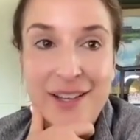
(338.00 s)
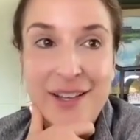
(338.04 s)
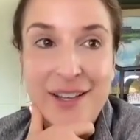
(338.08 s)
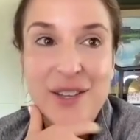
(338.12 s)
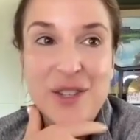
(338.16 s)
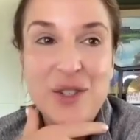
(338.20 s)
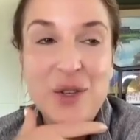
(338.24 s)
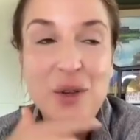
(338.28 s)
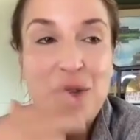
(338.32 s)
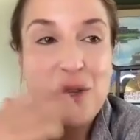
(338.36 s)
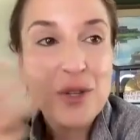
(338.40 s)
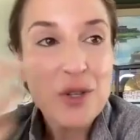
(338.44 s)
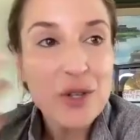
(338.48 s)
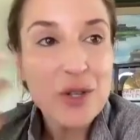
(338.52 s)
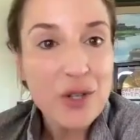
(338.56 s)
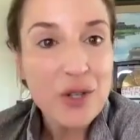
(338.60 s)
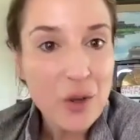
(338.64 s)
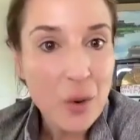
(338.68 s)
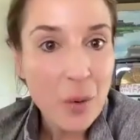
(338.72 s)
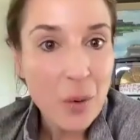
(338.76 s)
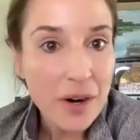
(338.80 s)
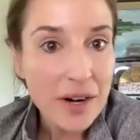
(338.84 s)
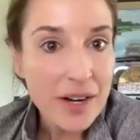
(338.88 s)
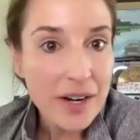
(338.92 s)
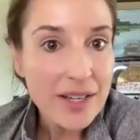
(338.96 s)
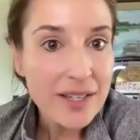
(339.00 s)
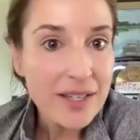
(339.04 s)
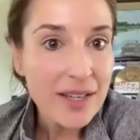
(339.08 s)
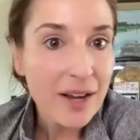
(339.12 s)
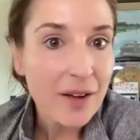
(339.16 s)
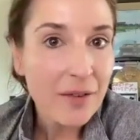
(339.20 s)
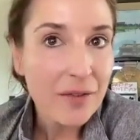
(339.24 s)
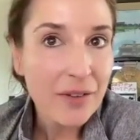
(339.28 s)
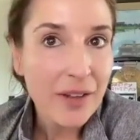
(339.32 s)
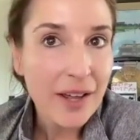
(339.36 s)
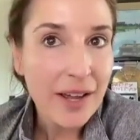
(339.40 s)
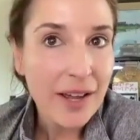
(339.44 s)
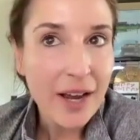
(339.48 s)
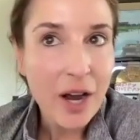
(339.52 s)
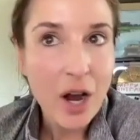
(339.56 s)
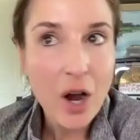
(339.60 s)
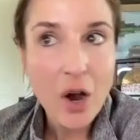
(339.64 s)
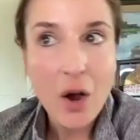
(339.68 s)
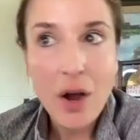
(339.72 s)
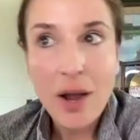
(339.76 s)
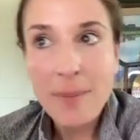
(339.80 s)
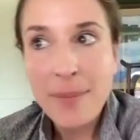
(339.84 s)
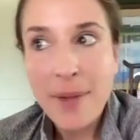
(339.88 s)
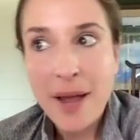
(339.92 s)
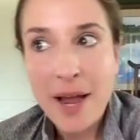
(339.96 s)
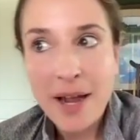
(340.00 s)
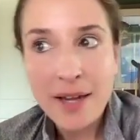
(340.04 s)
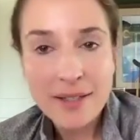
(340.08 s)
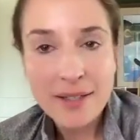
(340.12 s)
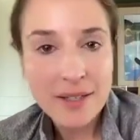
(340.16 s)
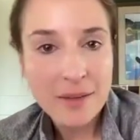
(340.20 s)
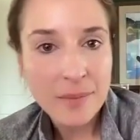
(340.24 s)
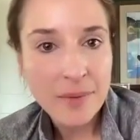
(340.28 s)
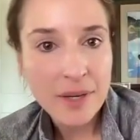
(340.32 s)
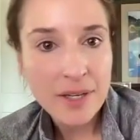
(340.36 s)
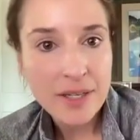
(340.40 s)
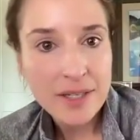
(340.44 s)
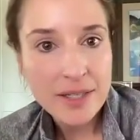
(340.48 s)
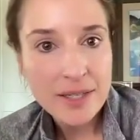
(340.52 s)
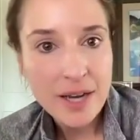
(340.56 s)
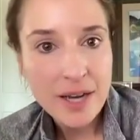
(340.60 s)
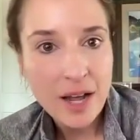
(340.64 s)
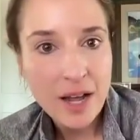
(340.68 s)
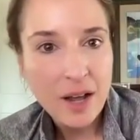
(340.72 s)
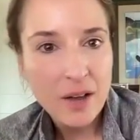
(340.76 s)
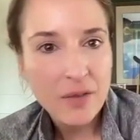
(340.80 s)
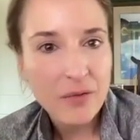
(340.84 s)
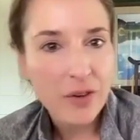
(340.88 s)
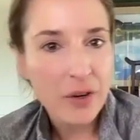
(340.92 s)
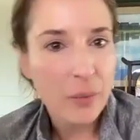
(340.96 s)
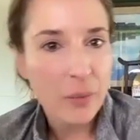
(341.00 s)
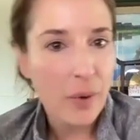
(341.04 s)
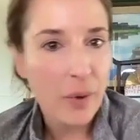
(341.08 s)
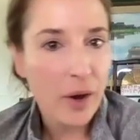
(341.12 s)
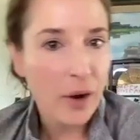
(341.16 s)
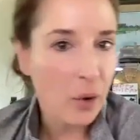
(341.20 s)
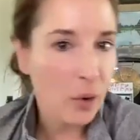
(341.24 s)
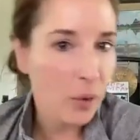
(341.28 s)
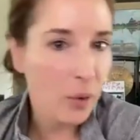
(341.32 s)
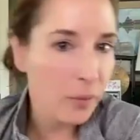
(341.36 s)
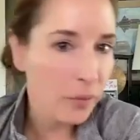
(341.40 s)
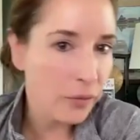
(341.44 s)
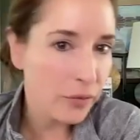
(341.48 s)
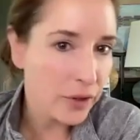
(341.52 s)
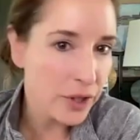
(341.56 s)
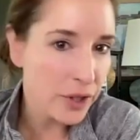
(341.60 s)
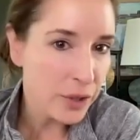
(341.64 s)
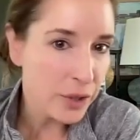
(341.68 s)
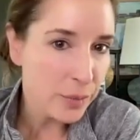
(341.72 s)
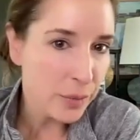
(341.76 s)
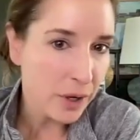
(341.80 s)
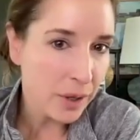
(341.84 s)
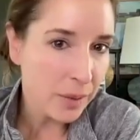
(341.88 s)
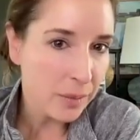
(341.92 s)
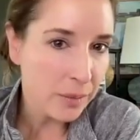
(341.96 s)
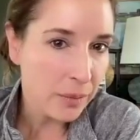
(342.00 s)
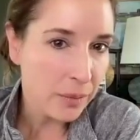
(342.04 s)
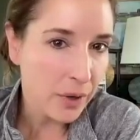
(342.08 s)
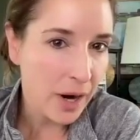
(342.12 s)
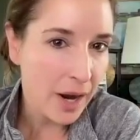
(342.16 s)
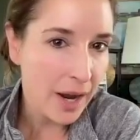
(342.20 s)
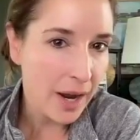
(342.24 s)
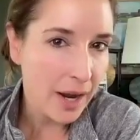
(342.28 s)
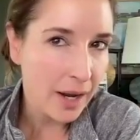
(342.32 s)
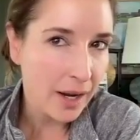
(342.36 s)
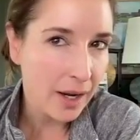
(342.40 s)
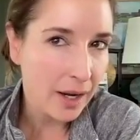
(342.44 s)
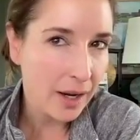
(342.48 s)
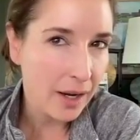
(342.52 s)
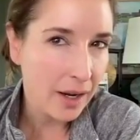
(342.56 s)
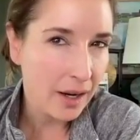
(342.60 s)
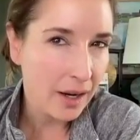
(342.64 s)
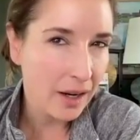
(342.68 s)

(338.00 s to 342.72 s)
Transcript: so the stories of like, oh, I packed up my stuff and went home for spring break.